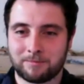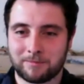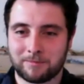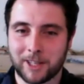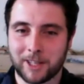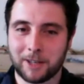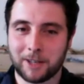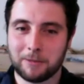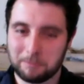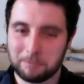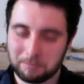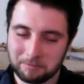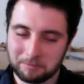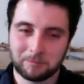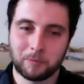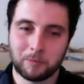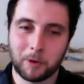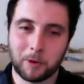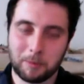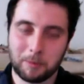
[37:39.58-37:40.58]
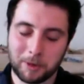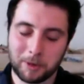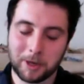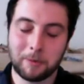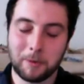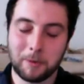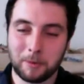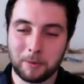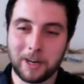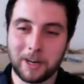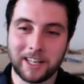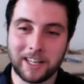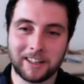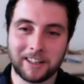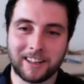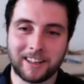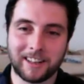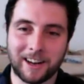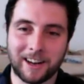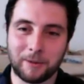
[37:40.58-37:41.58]
Yeah. Uh, We're pretty, we're pretty good
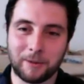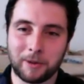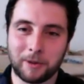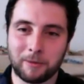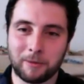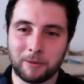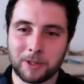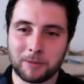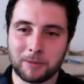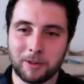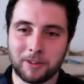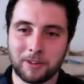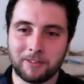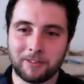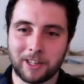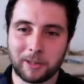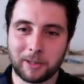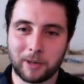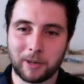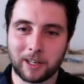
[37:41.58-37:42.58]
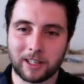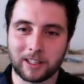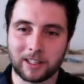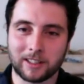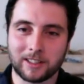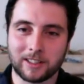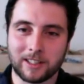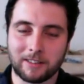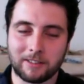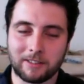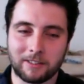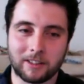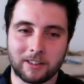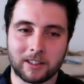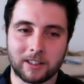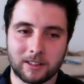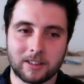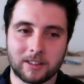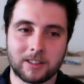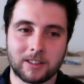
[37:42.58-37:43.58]
at that. We respond really quickly to
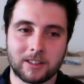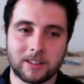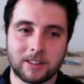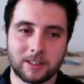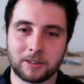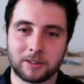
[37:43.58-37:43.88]
everything. So,